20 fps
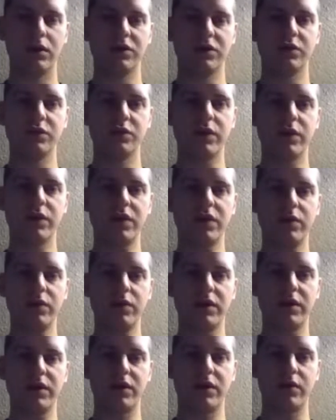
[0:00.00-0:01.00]
This week
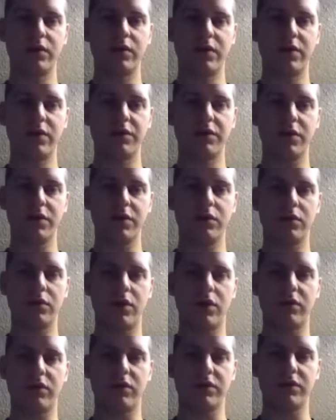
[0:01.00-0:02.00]
we did a
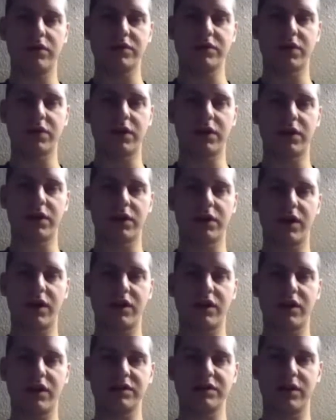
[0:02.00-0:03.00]
review of the circuit
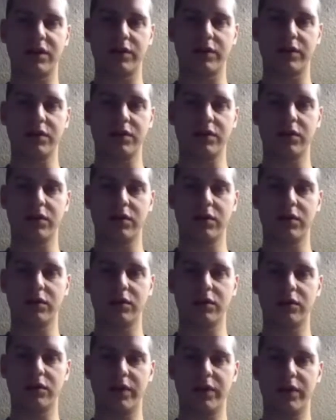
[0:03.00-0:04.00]
tests that we took
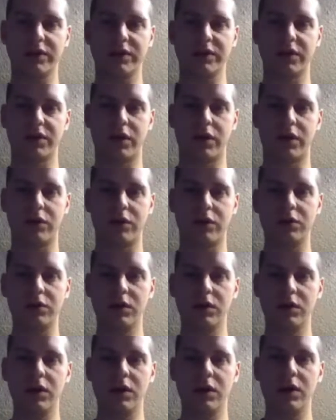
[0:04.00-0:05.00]
weeks ago.
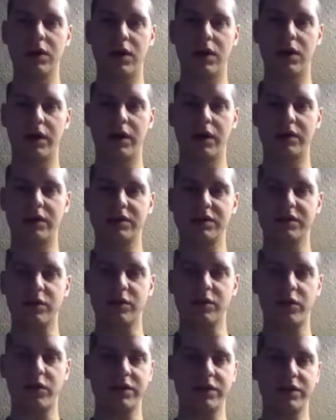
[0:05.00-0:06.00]
I did
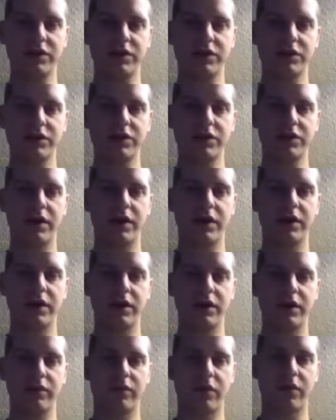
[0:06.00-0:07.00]
some research
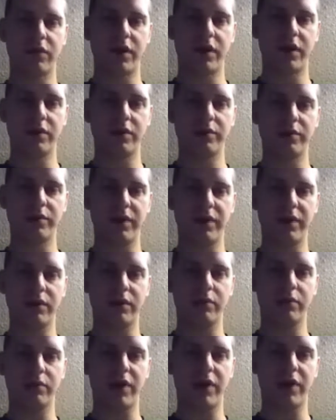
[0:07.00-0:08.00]
on infrared
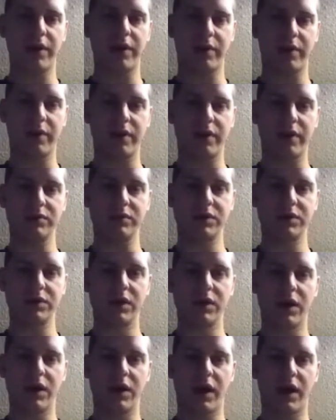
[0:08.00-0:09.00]
break beams
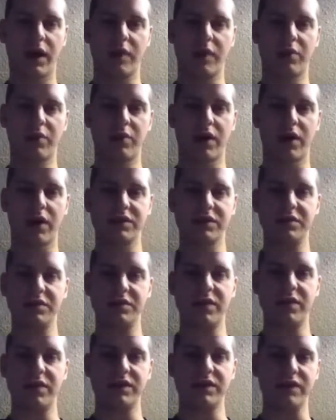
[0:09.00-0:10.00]
and
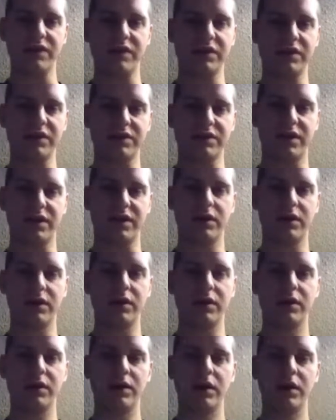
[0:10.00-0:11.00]
proximity sensing.
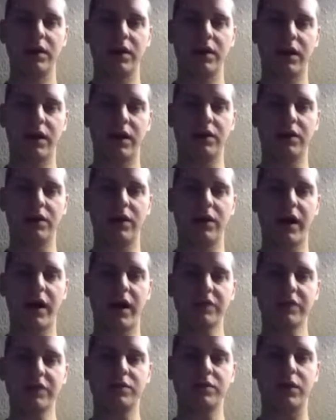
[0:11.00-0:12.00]
In
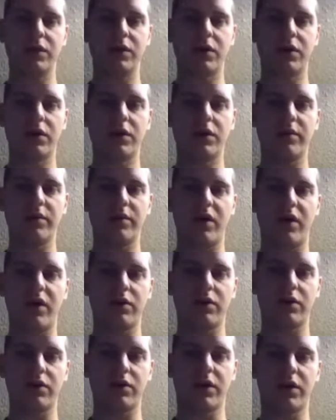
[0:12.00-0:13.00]
class we learned
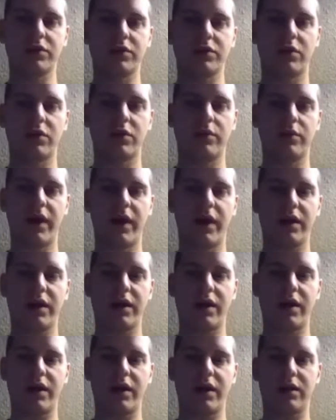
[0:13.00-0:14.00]
about
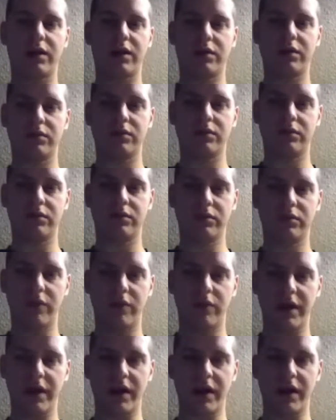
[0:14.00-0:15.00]
electromagnetic
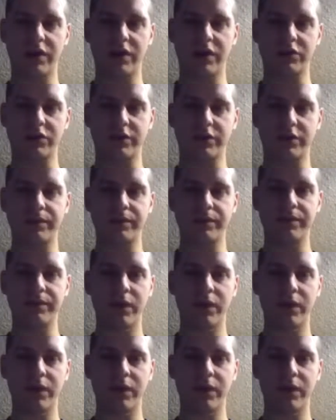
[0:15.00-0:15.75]
radiation.